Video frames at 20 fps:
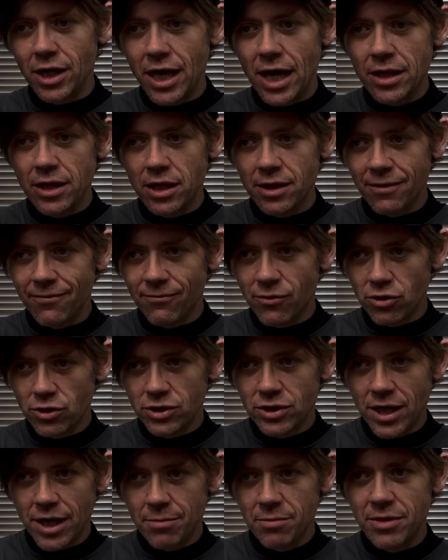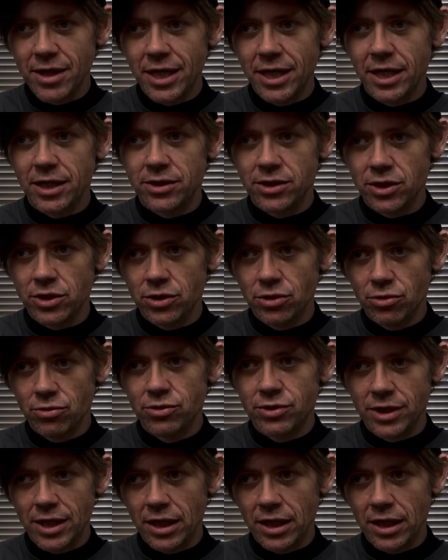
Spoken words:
and then the first time they get to use an